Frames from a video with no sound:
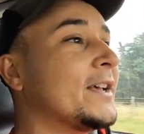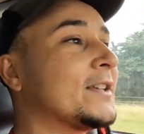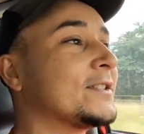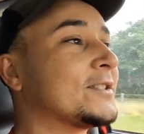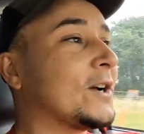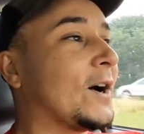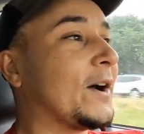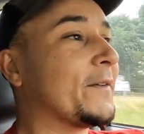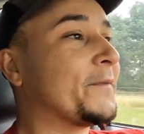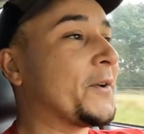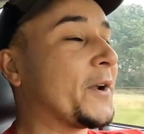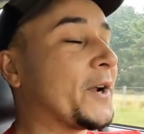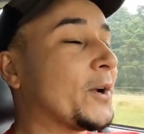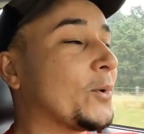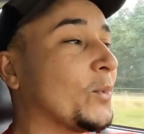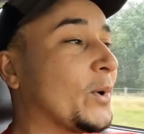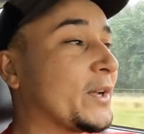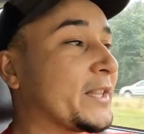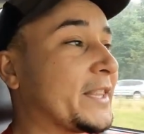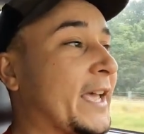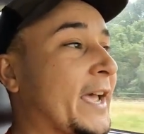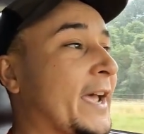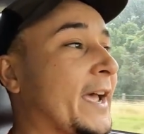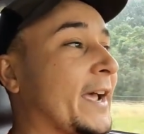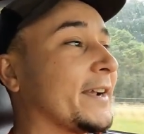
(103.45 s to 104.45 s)
So I figured,
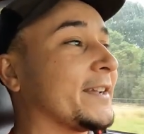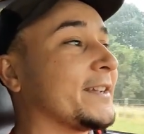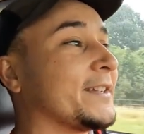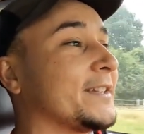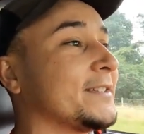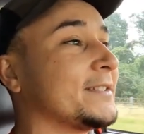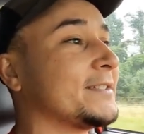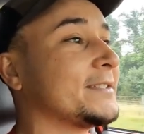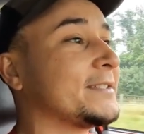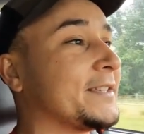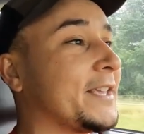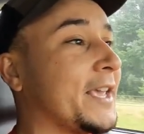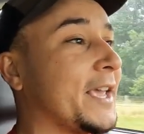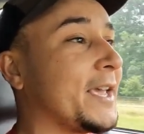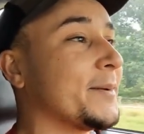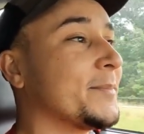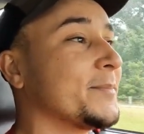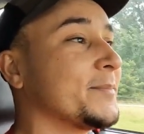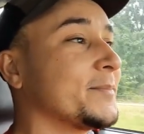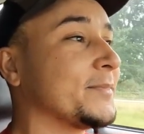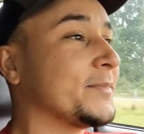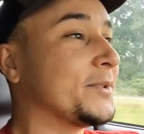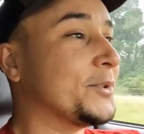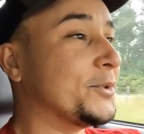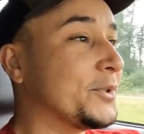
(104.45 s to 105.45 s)
what the heck,
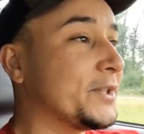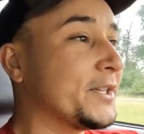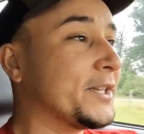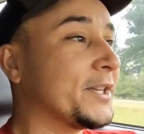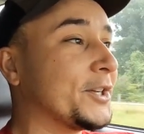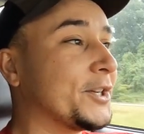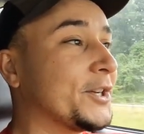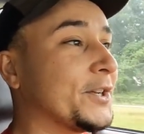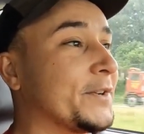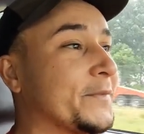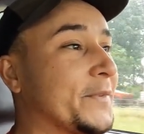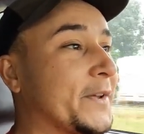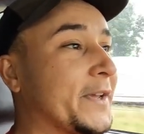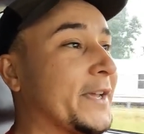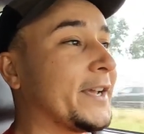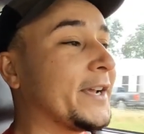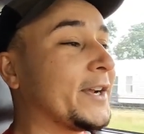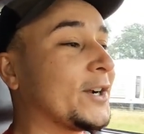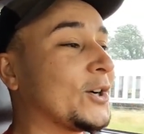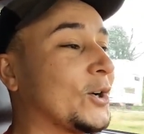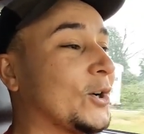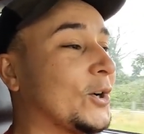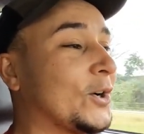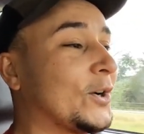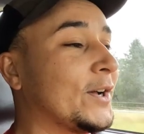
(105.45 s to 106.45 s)
Cam, you need a good
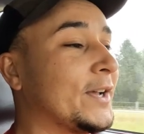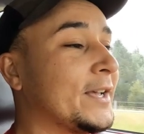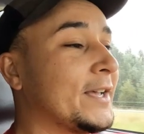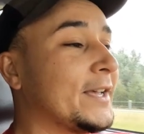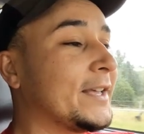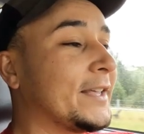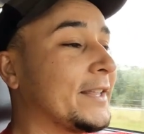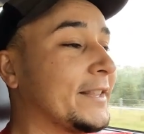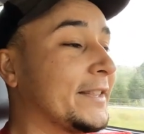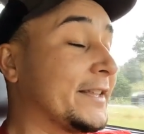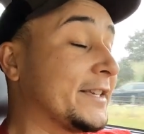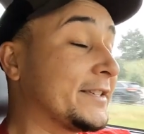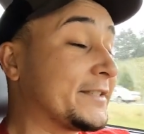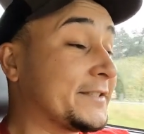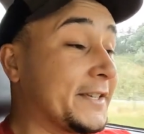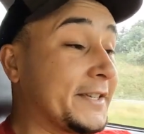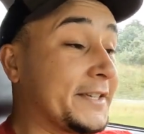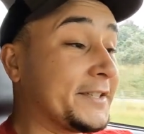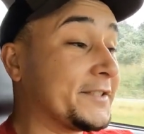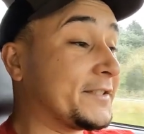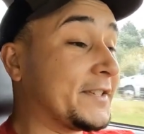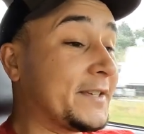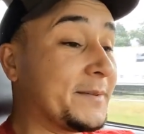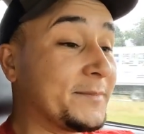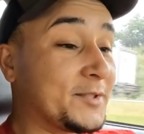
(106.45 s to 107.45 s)
vehicle. This
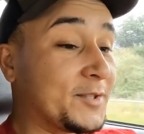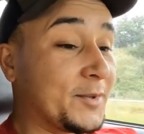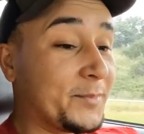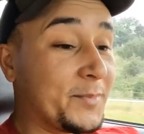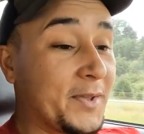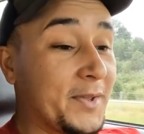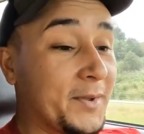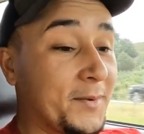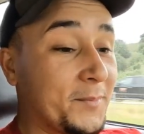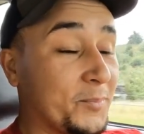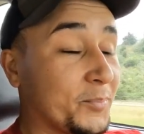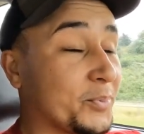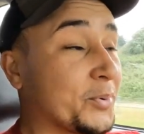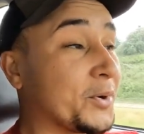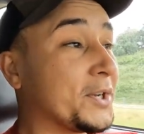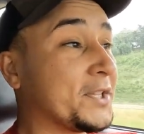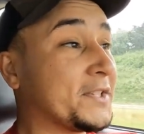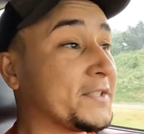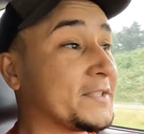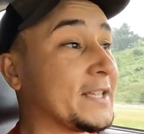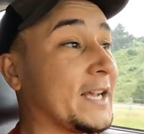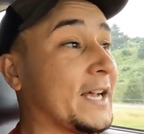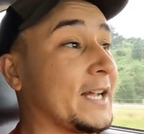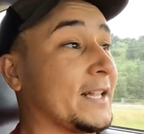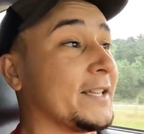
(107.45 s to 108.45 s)
thing seems to be pretty
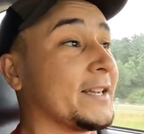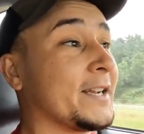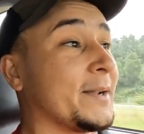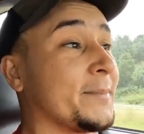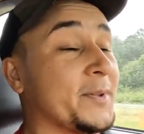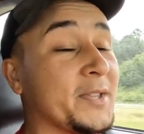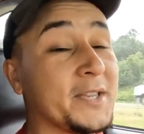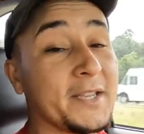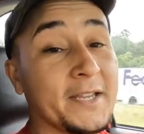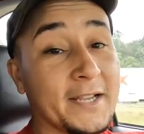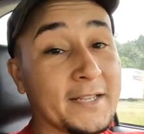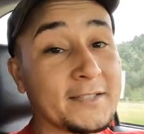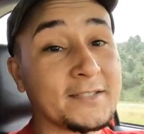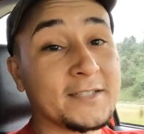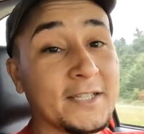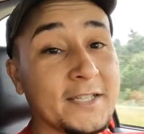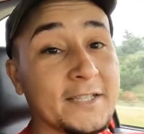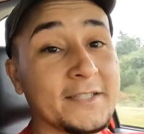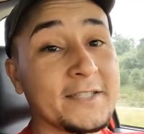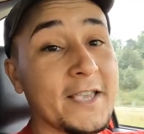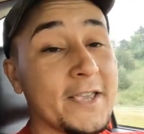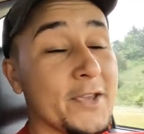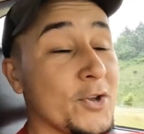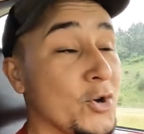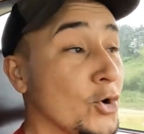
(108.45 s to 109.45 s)
solid. I mean, yes, it
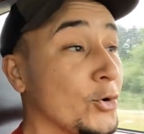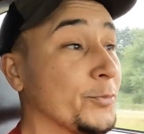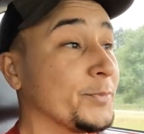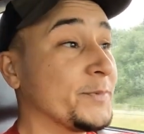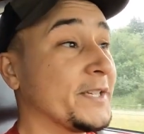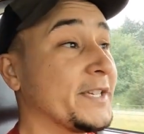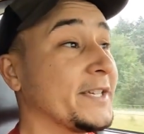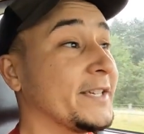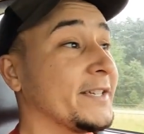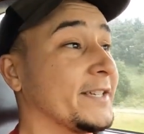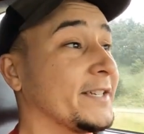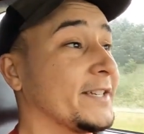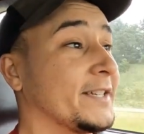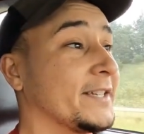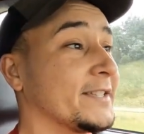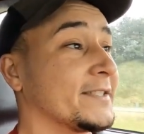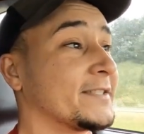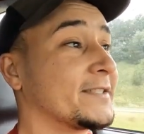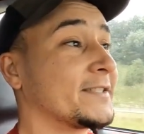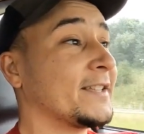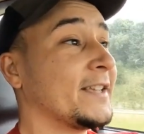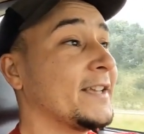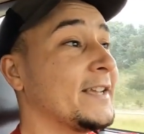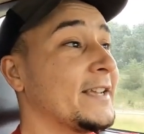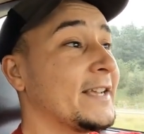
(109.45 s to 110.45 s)
is a hoopty and it
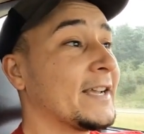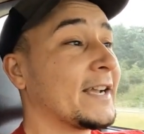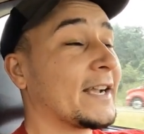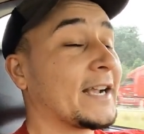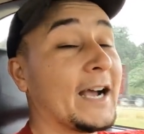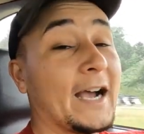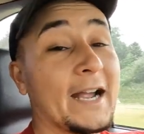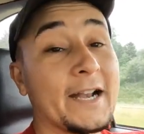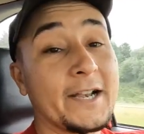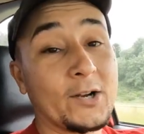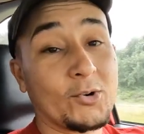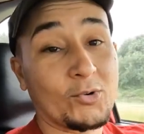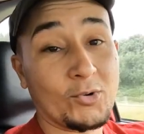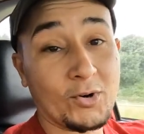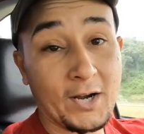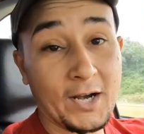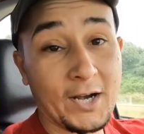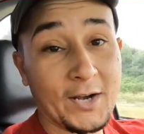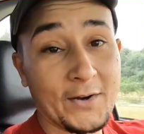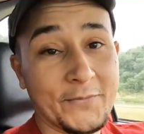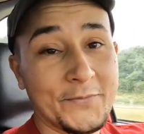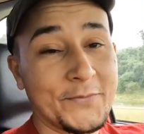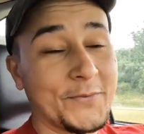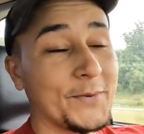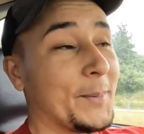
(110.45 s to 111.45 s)
is kind of
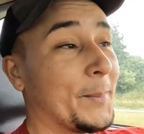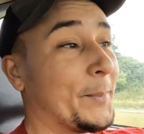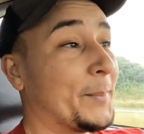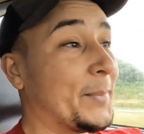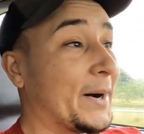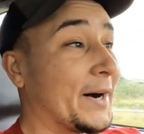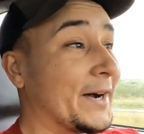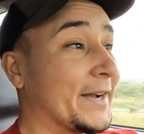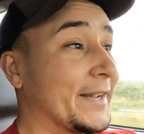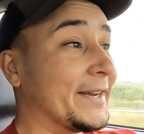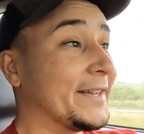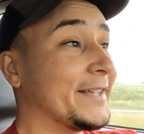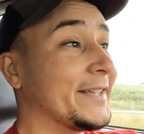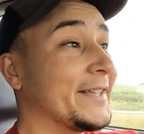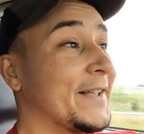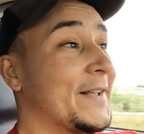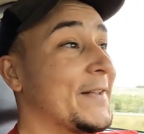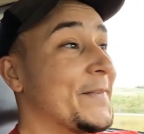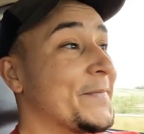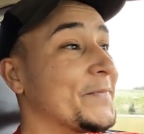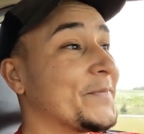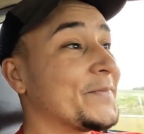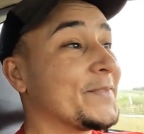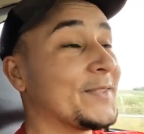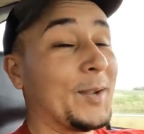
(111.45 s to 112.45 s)
rough, but
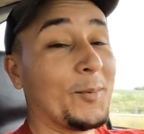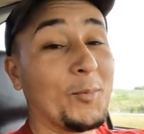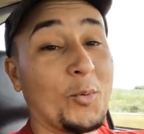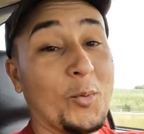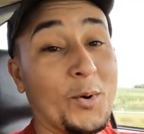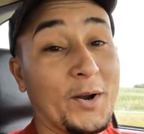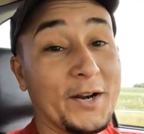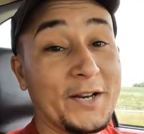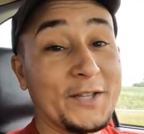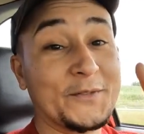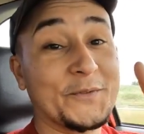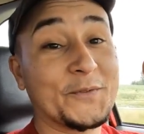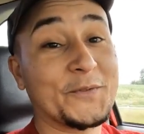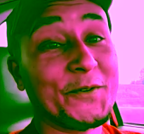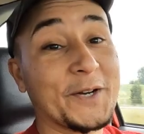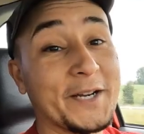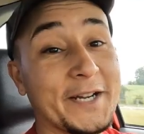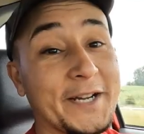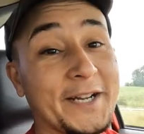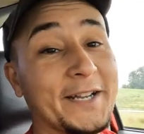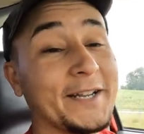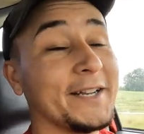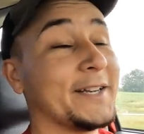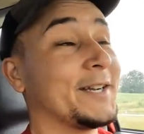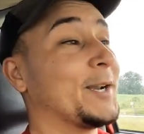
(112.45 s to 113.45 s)
number one, it's
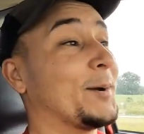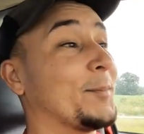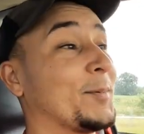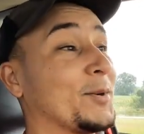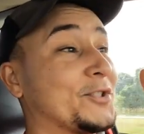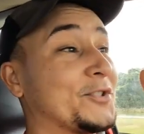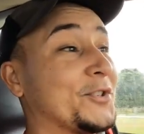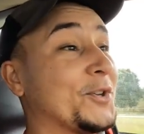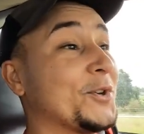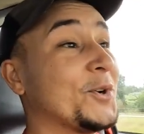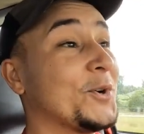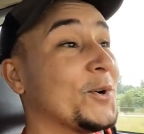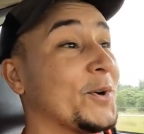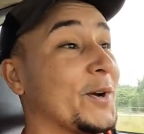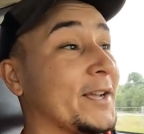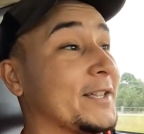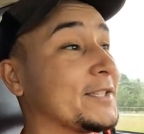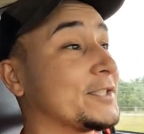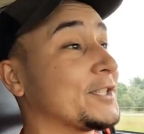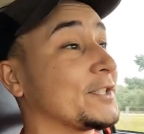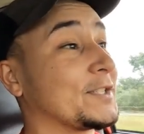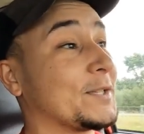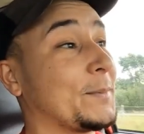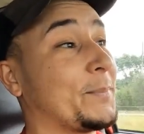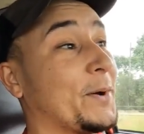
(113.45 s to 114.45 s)
free. Number two,
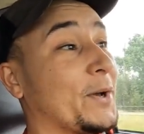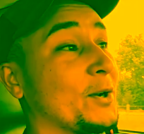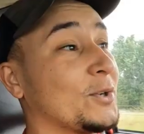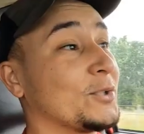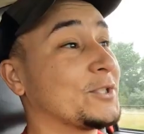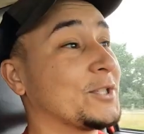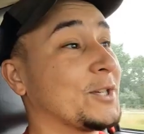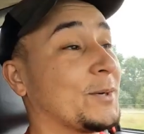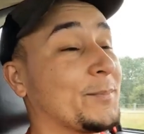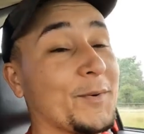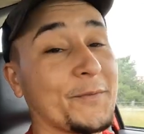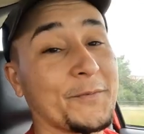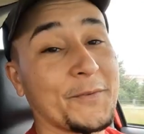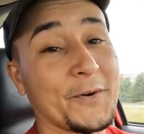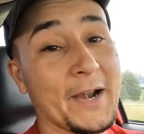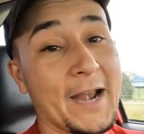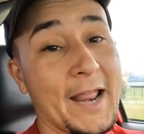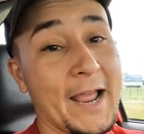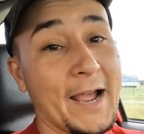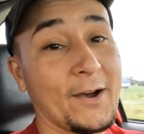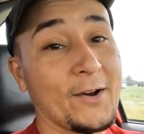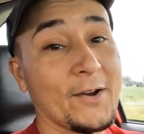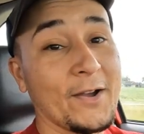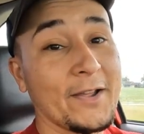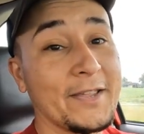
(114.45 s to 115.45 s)
it's just a puddle jumper for
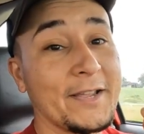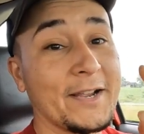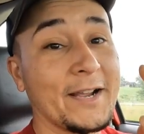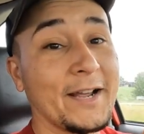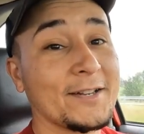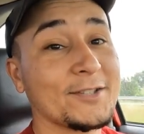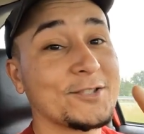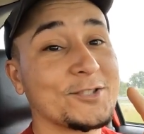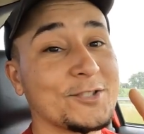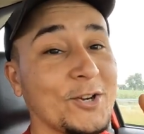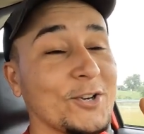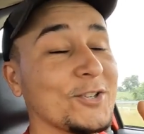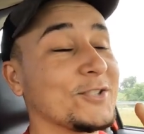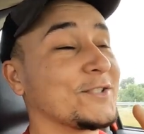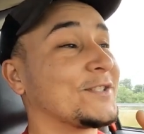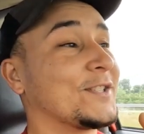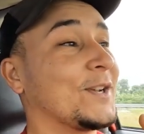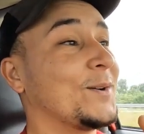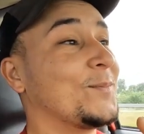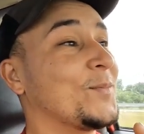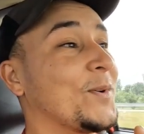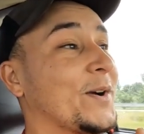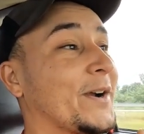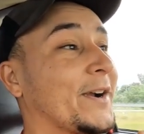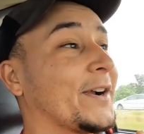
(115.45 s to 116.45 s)
now. But you got to start
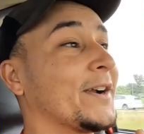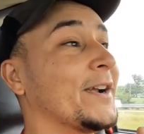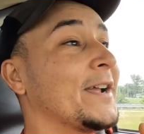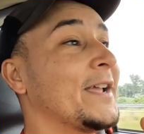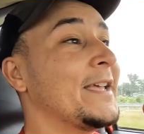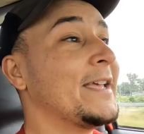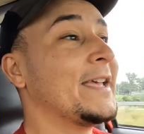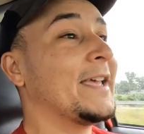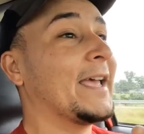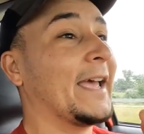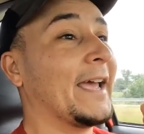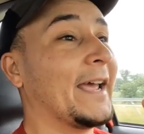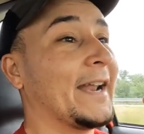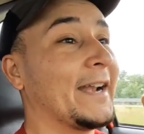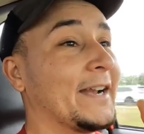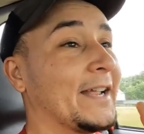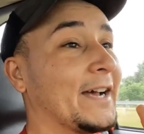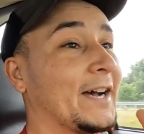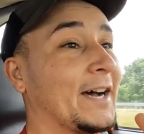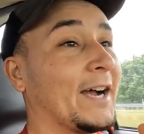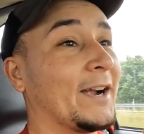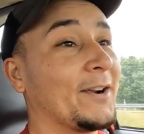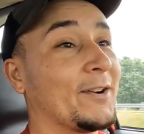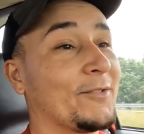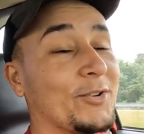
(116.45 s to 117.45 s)
somewhere, and
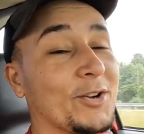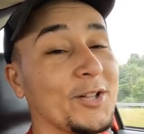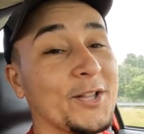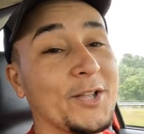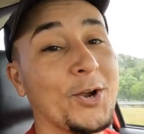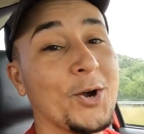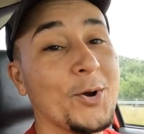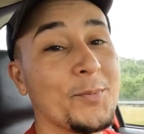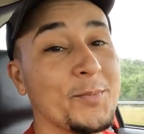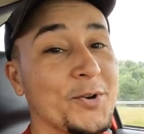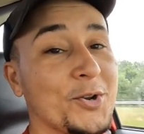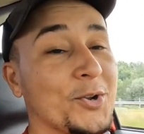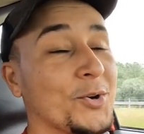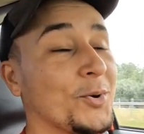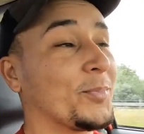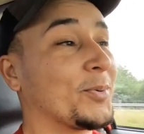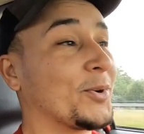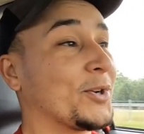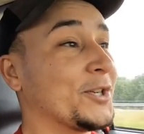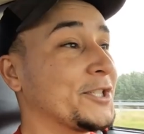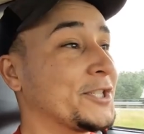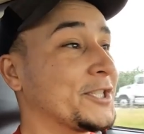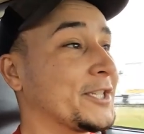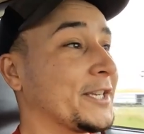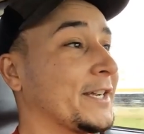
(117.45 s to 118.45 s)
I really hope you do
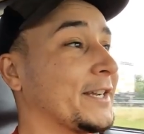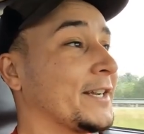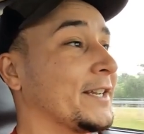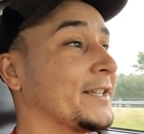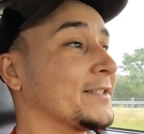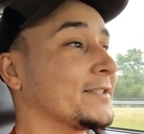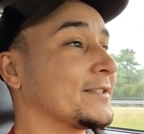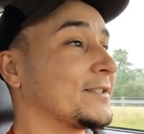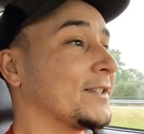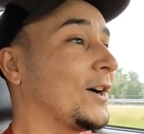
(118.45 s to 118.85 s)
appreciate it.